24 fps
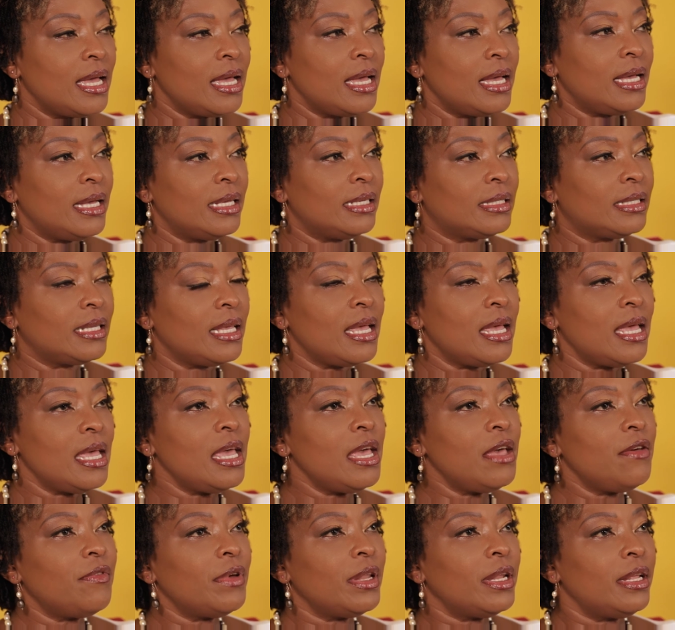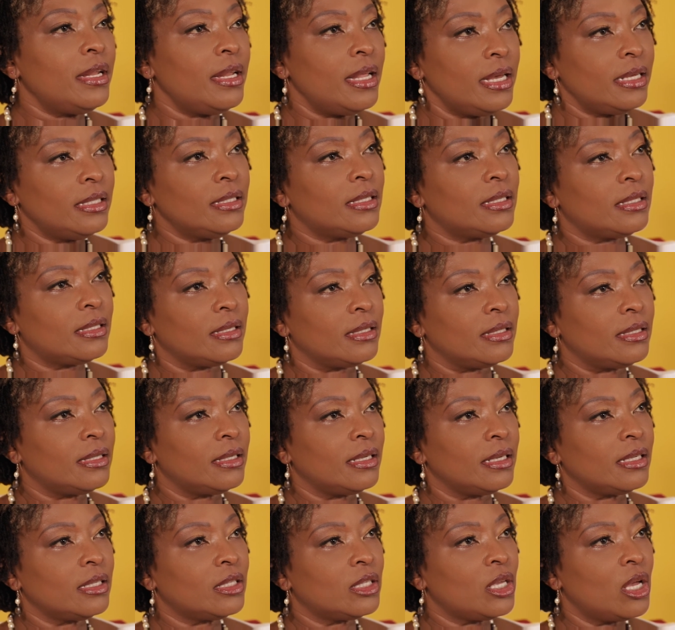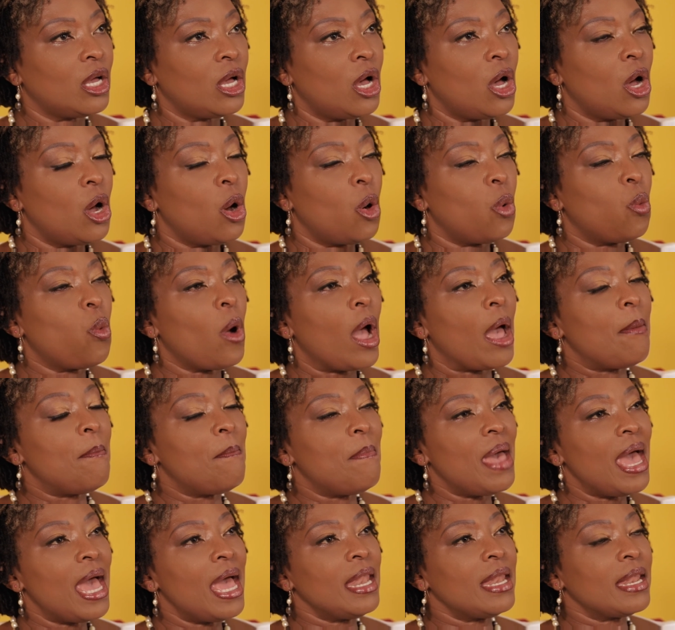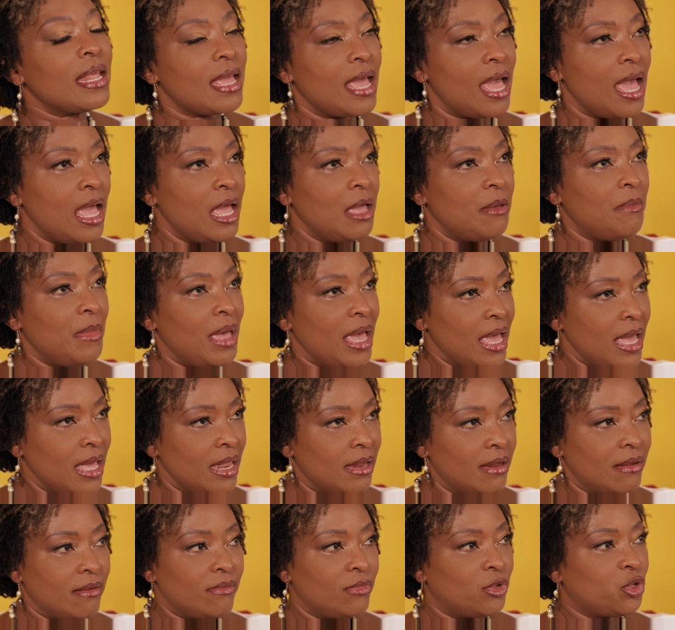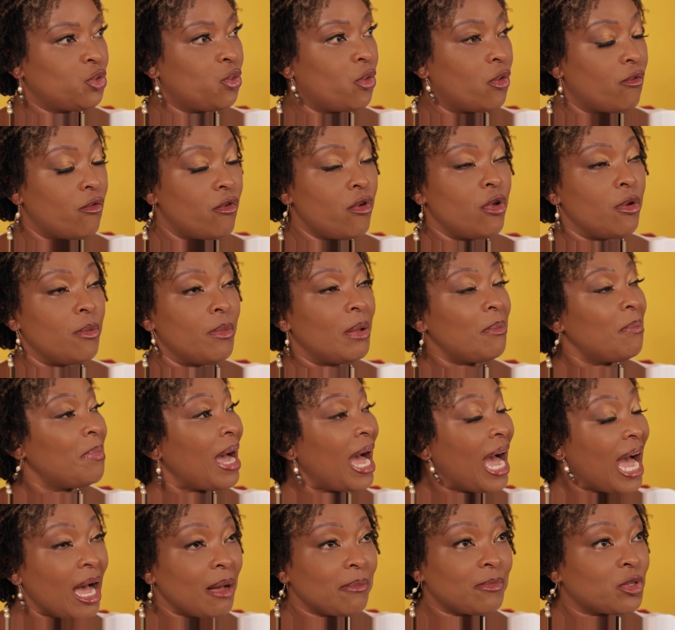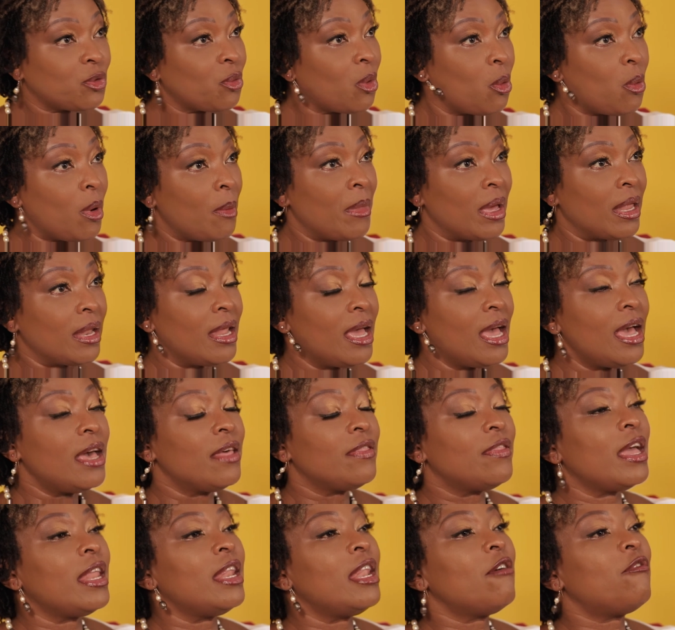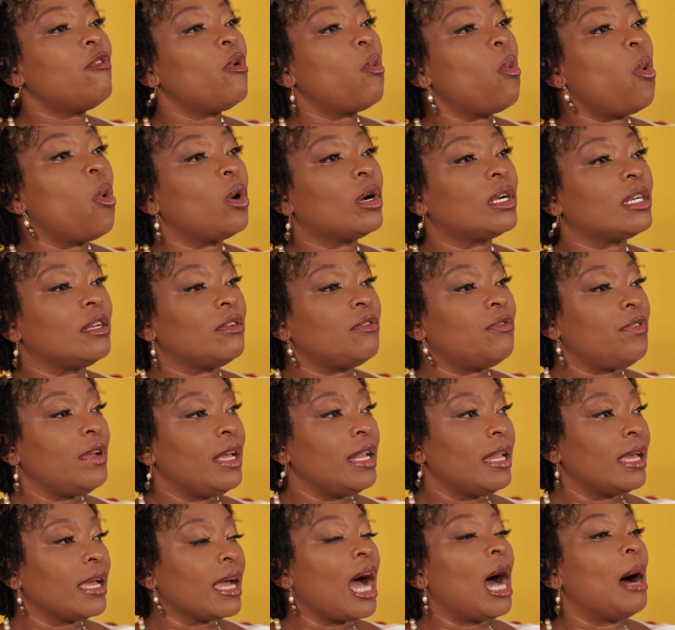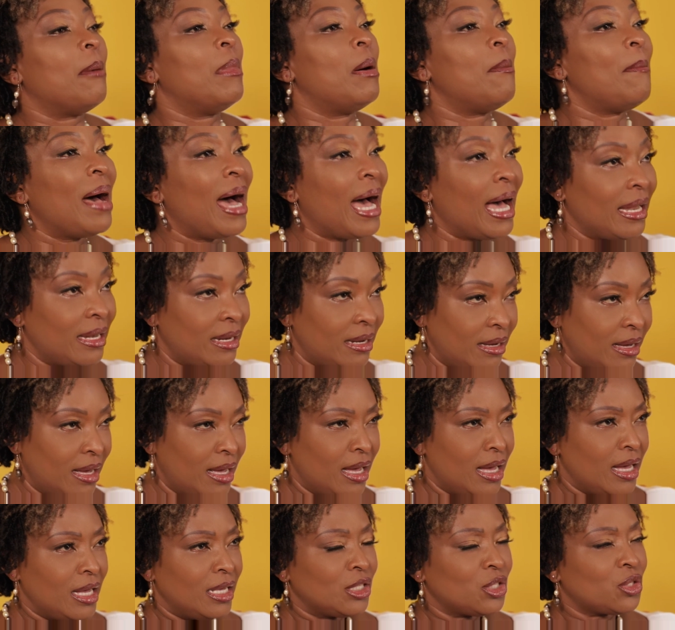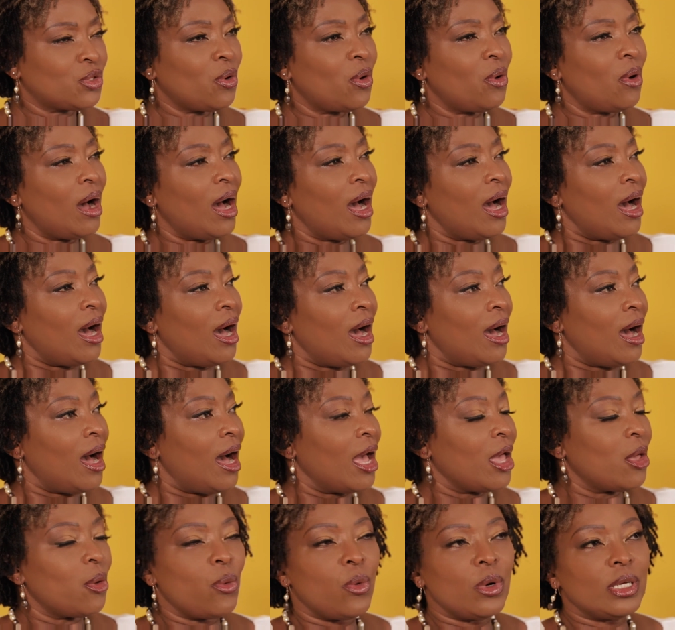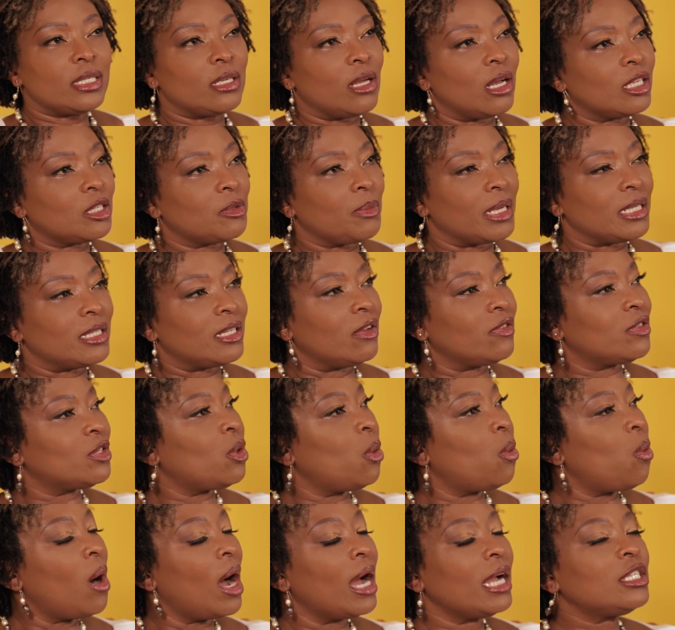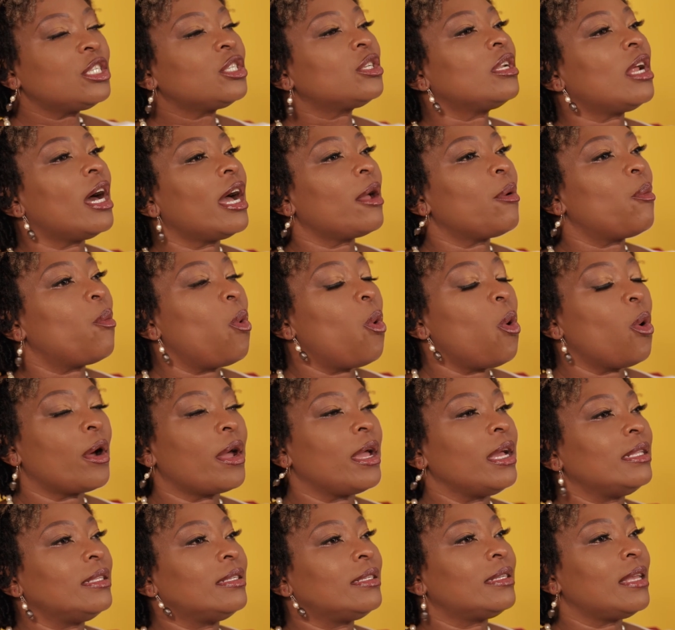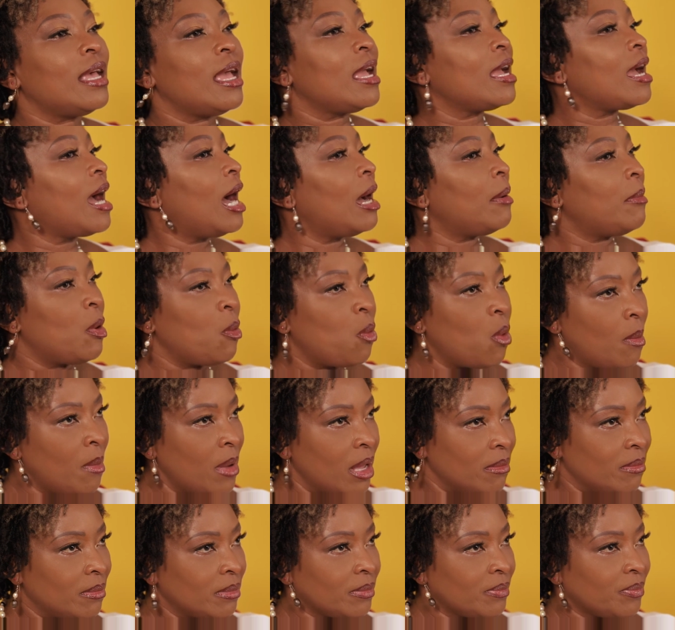is, even in instances where men came in to a room, and perhaps were women, they never walked in feeling, I'm a man. So I always ask myself, so why should I walk in saying I'm a woman?